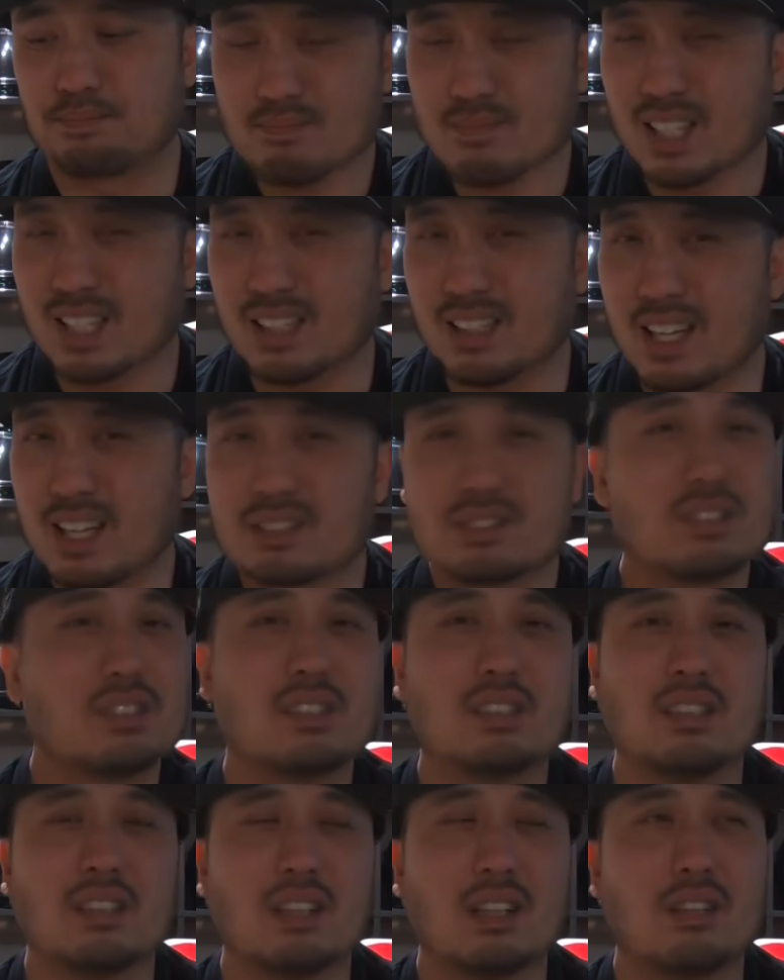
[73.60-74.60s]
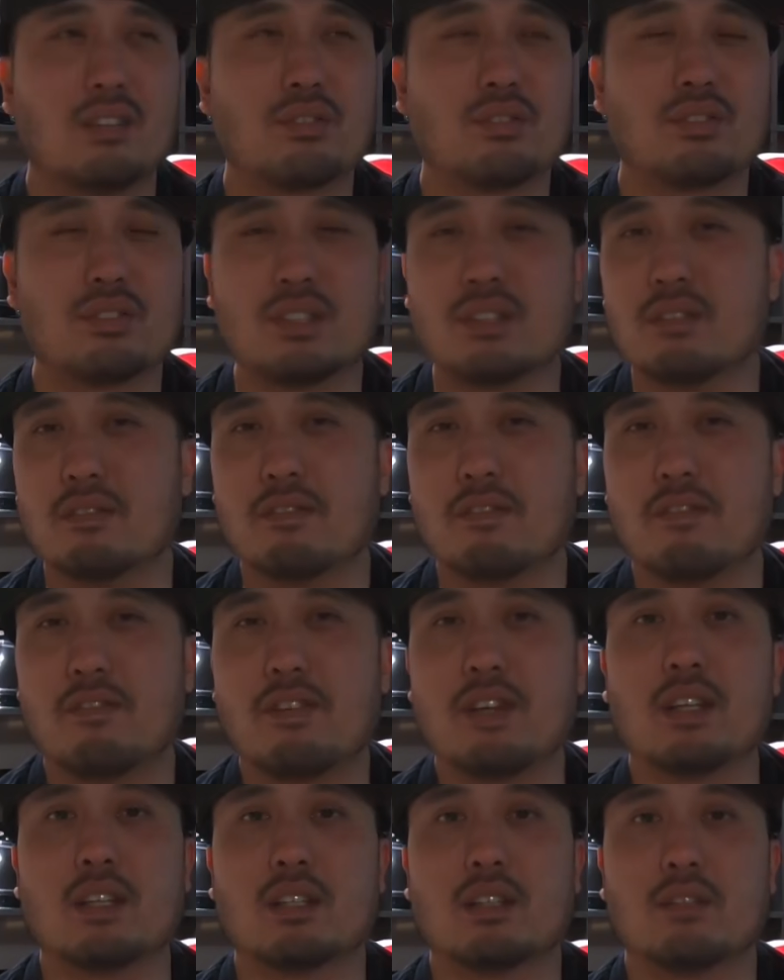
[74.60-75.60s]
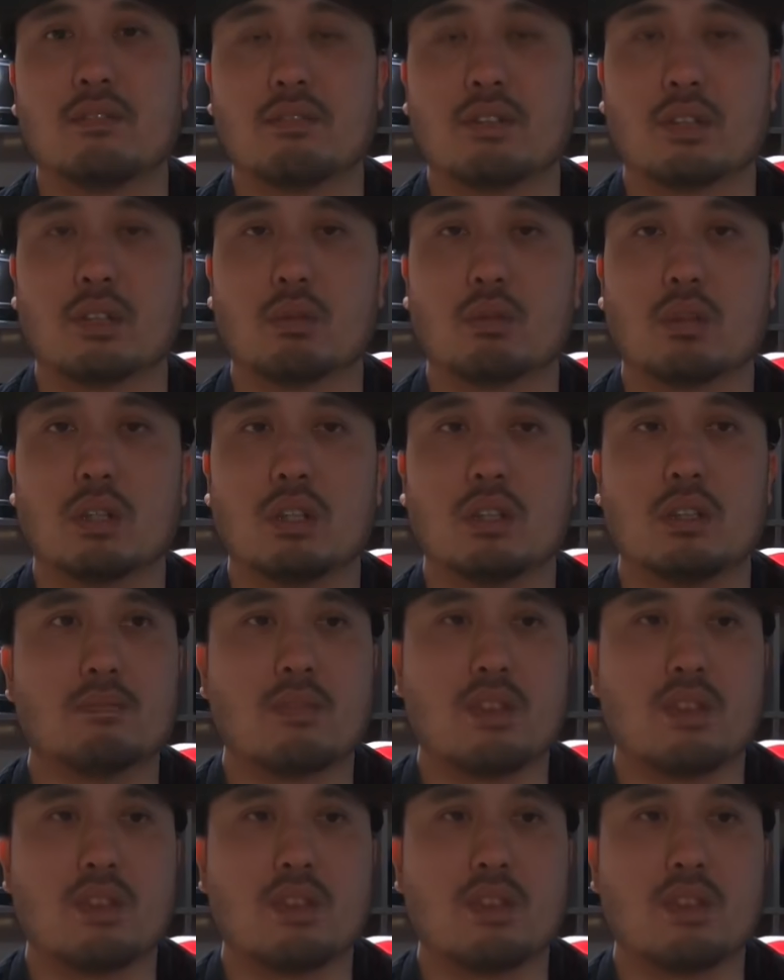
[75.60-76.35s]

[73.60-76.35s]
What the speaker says: It actually also didn't fit very well.